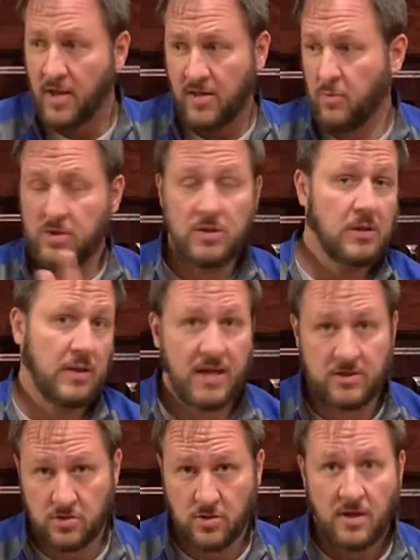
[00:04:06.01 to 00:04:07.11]
Then we do the
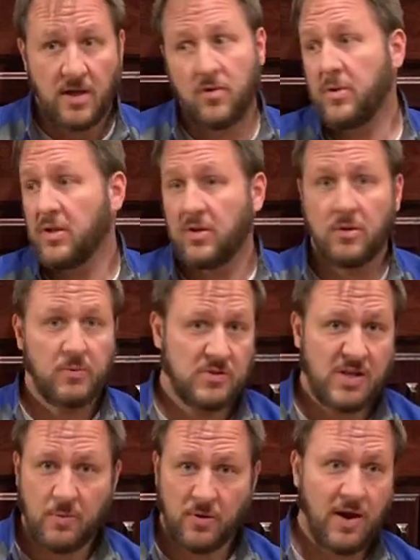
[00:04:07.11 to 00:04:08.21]
laser. Then we do a little bit of
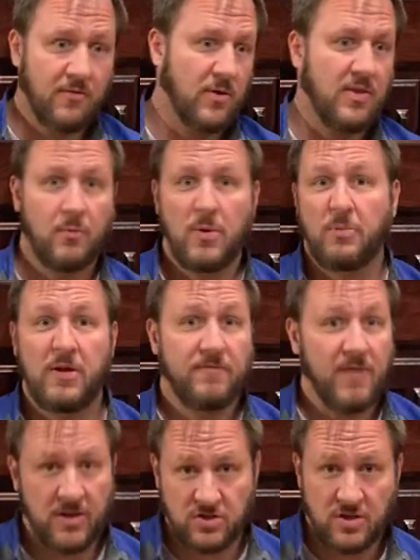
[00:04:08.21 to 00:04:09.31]
time to recover, and then we play
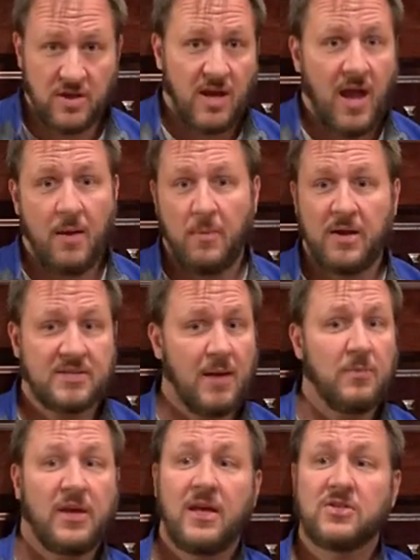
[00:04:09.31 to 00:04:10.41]
fetch. And by the
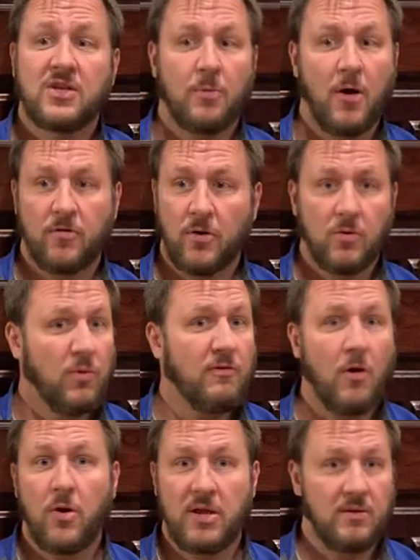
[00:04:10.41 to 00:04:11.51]
time the kids come over, we've
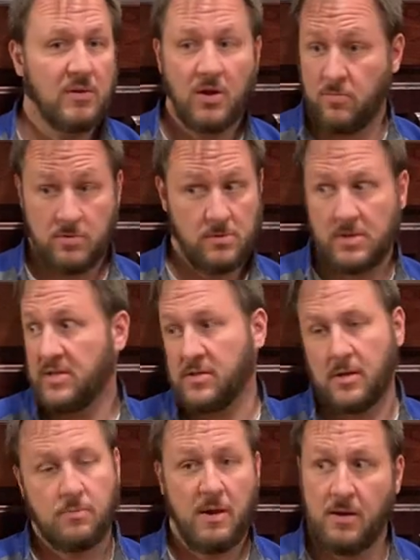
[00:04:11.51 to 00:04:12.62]
already, you know, he's
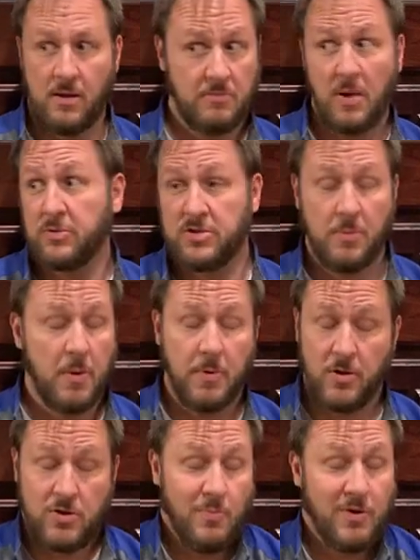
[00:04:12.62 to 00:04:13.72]
like, man, I would jump up
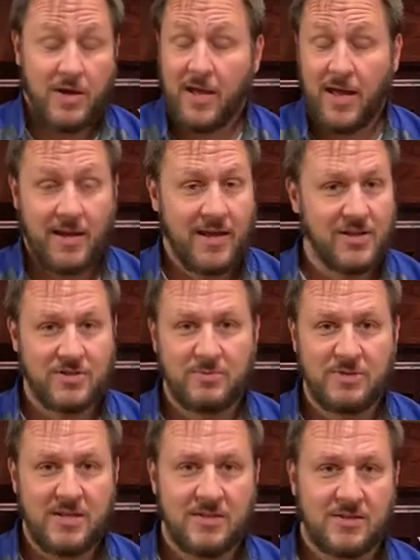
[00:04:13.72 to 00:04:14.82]
on you, but I got to catch some
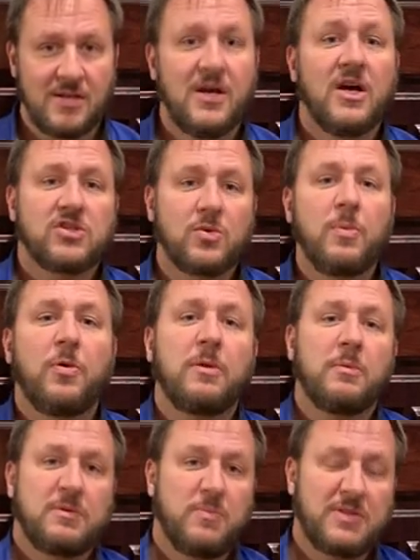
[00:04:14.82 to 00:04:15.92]
Z's. So we put him
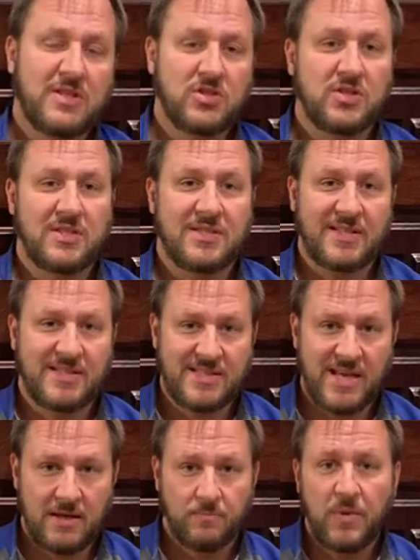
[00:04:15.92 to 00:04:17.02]
in a position to
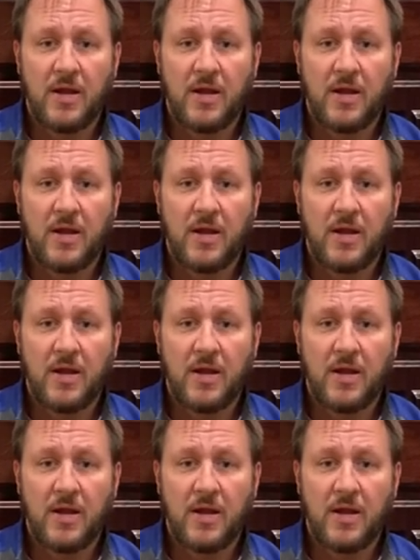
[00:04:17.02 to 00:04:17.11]
succeed.